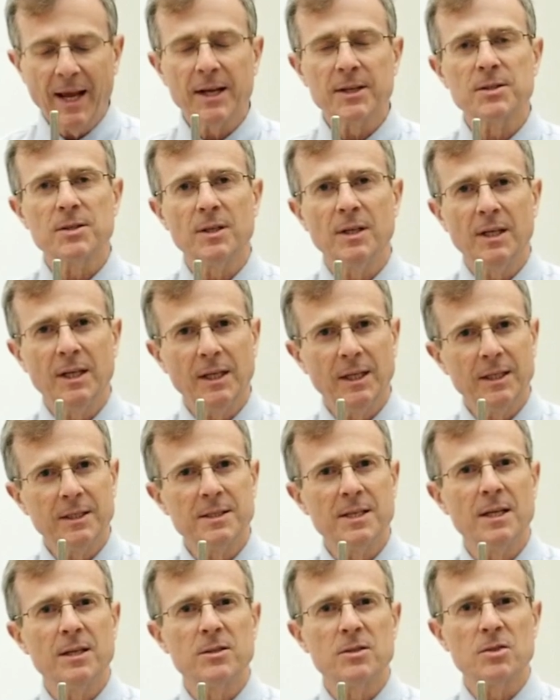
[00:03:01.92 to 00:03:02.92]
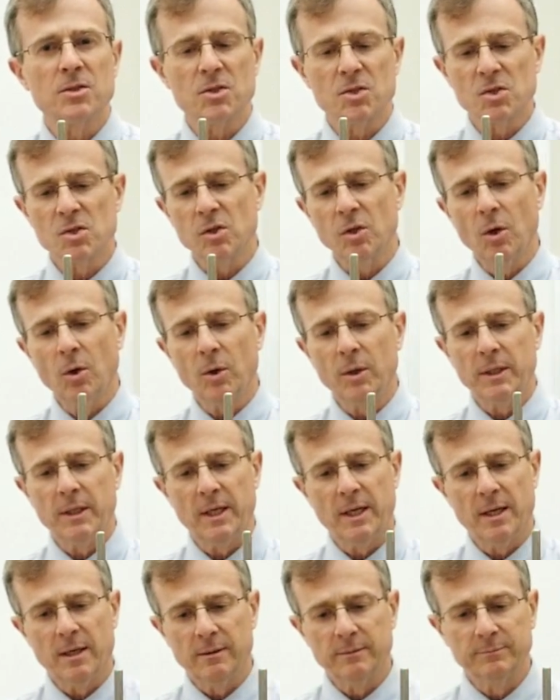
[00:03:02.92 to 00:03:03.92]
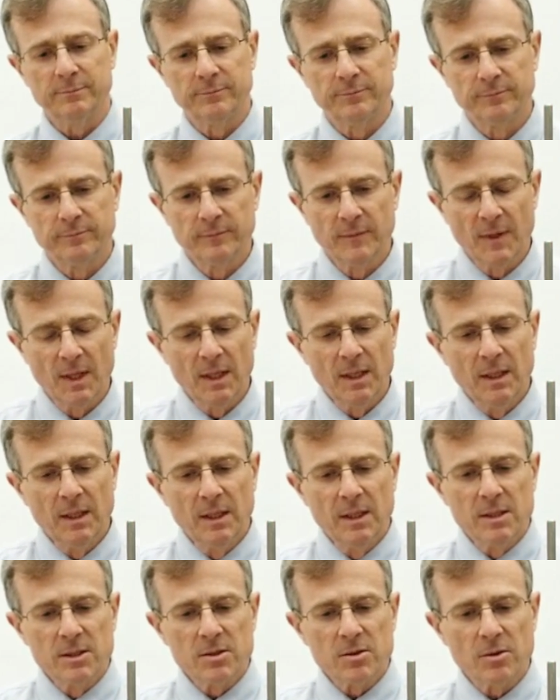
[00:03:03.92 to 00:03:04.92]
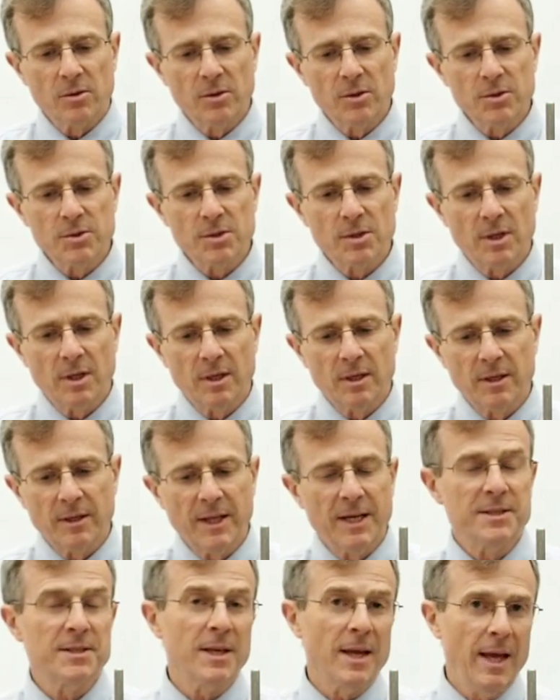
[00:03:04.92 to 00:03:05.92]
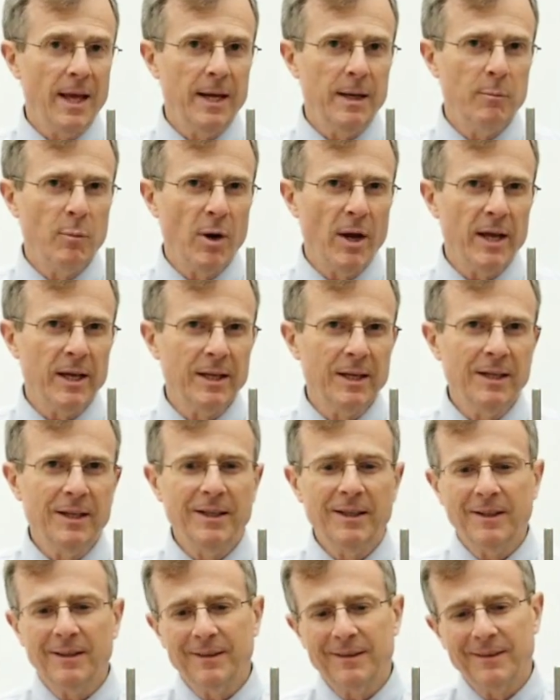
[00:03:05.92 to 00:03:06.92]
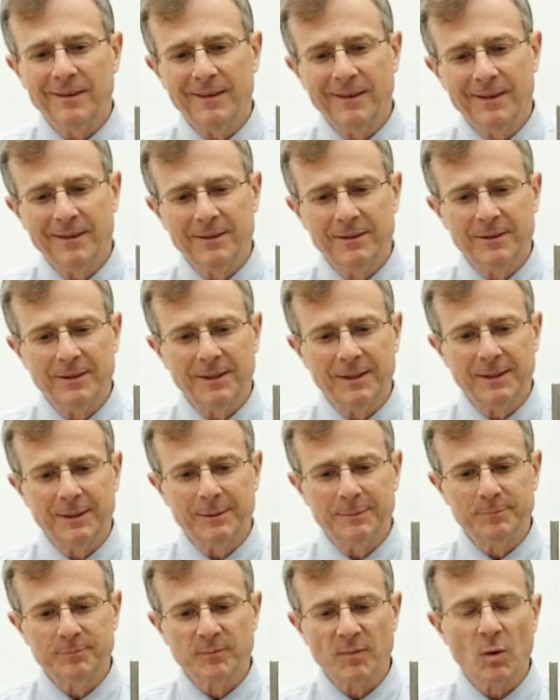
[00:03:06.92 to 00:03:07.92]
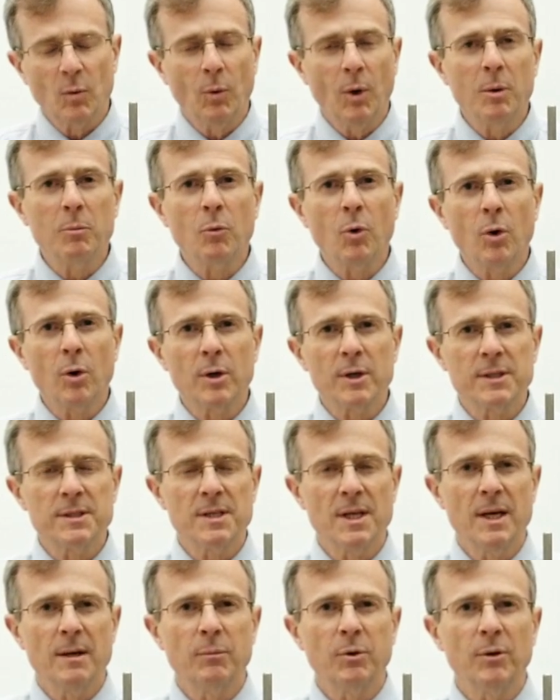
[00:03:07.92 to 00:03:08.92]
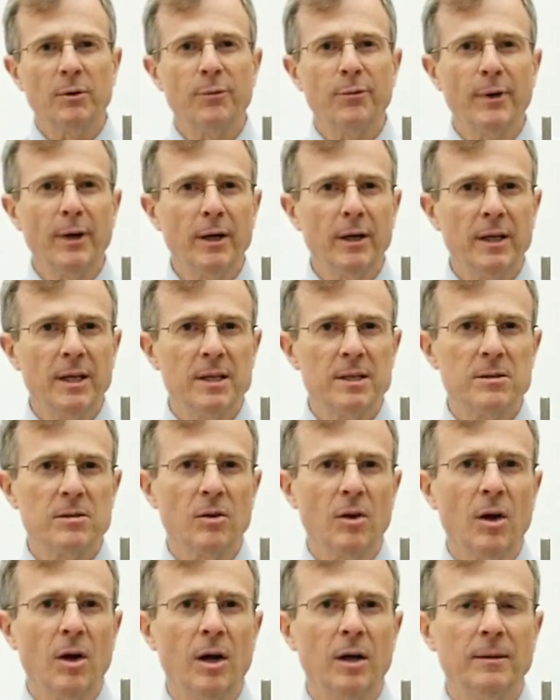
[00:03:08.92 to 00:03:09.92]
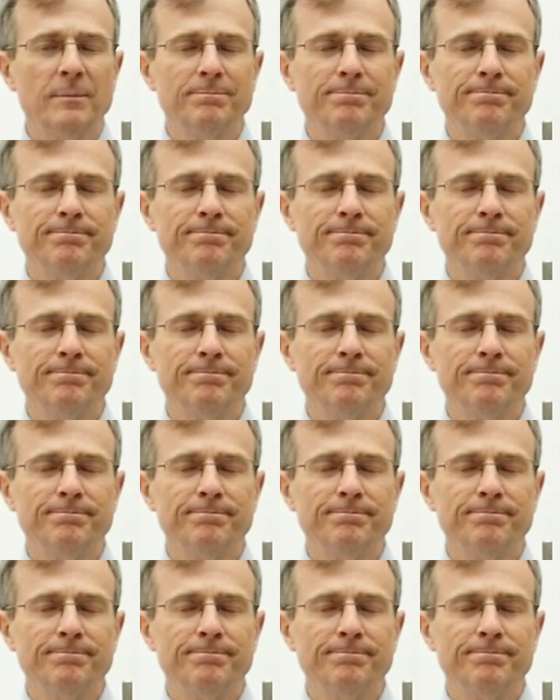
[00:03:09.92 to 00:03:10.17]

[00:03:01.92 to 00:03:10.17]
exiting, it tends to slow it down. So those are, that's eddy braking, and um, one more example of Faraday's law.